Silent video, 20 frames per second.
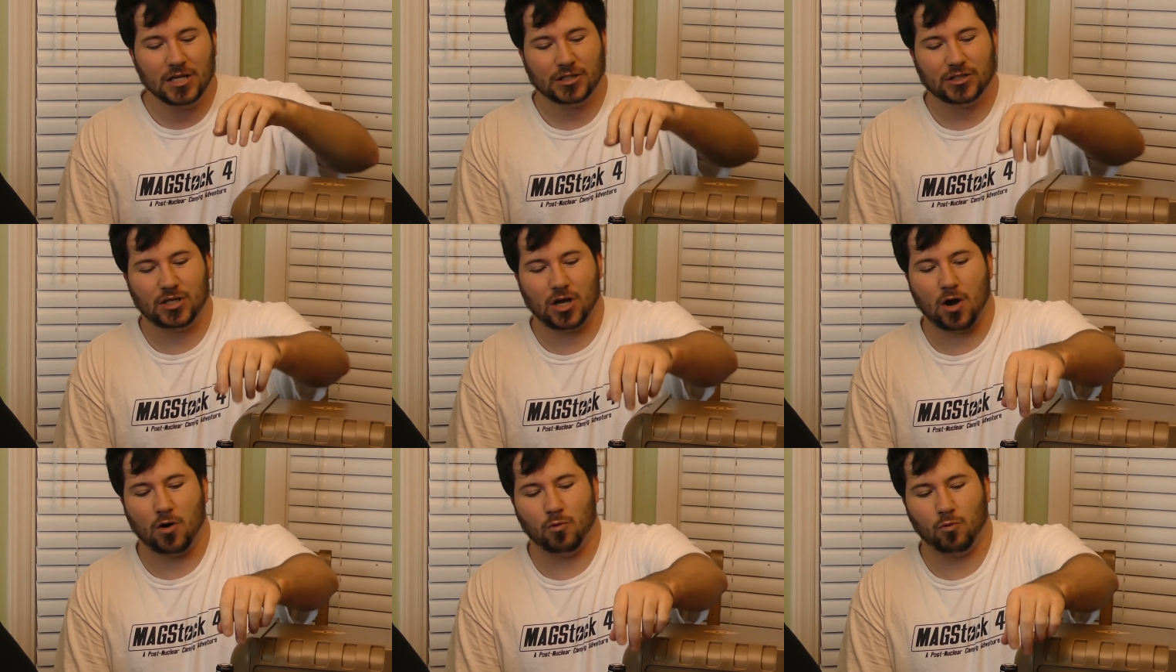
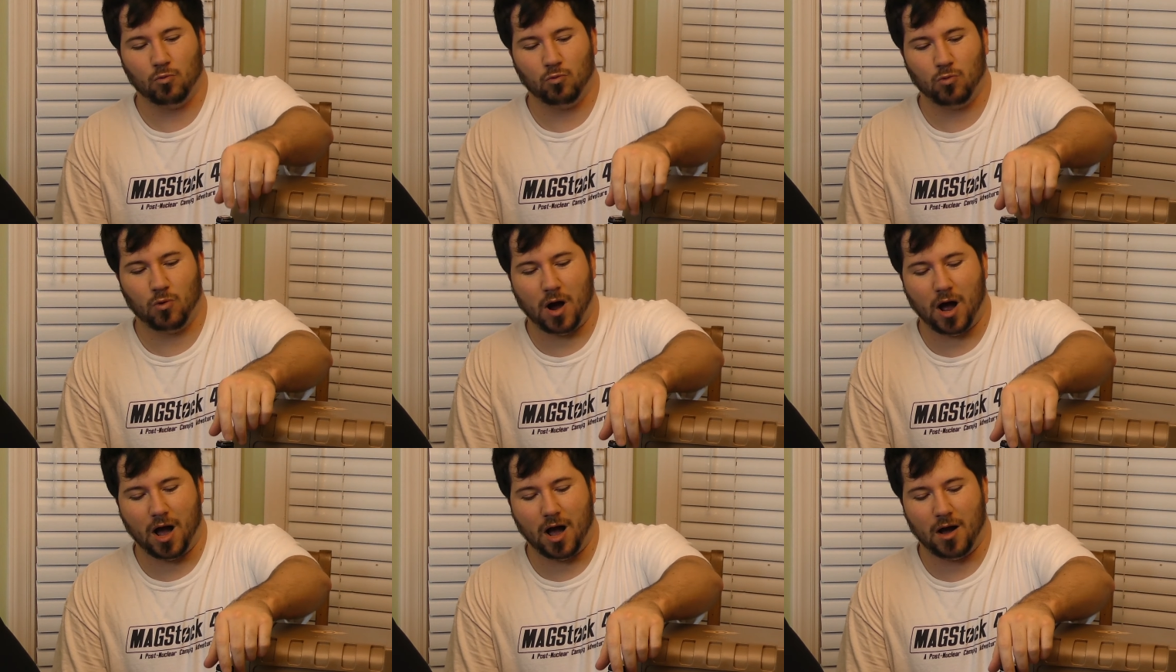so
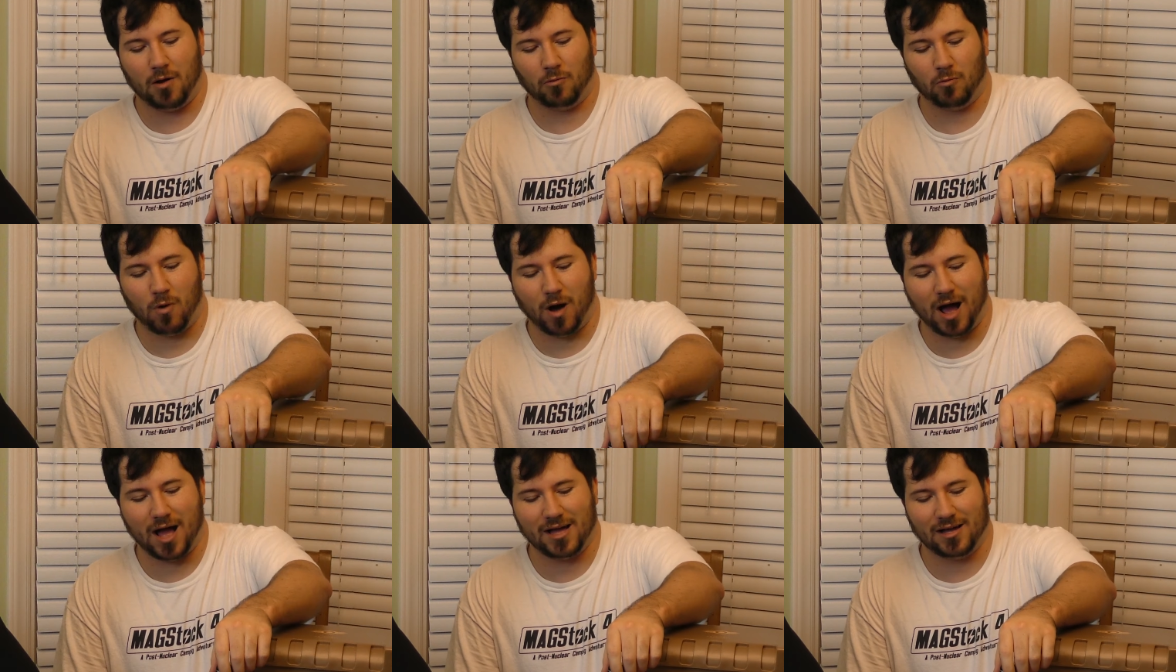uh,
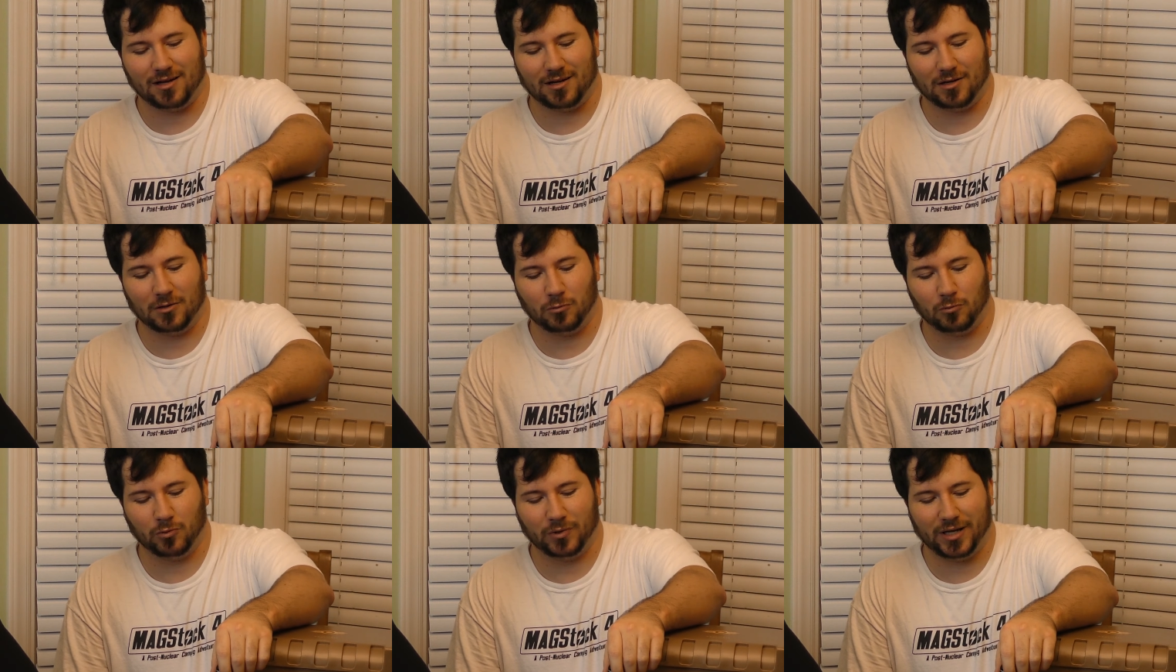
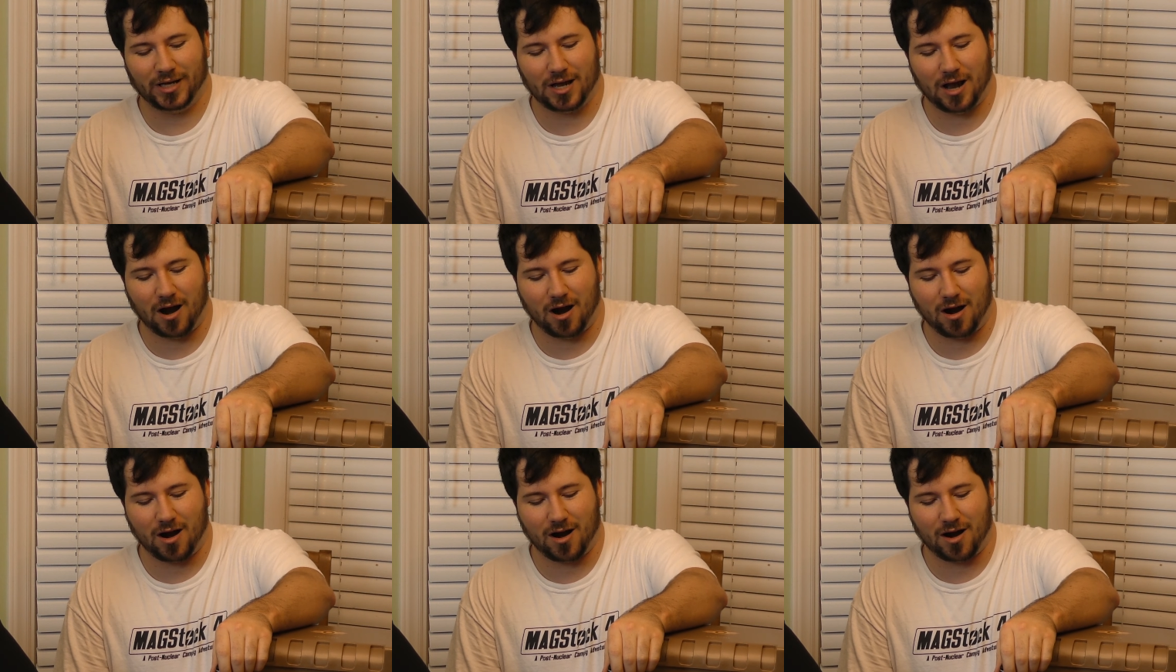while we
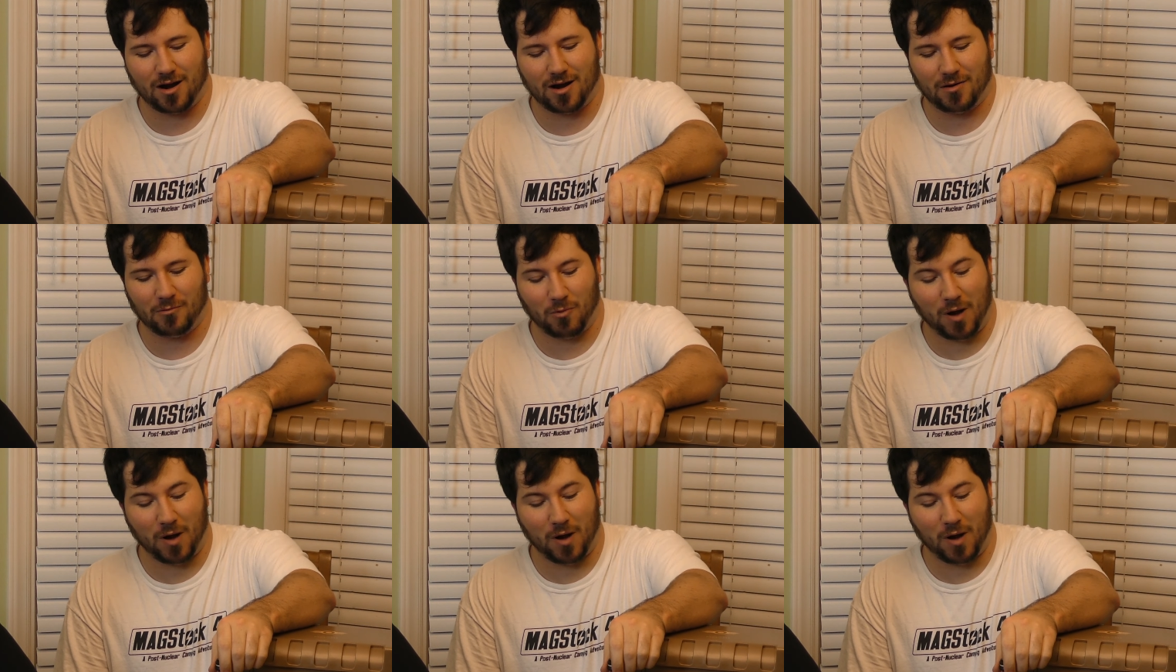are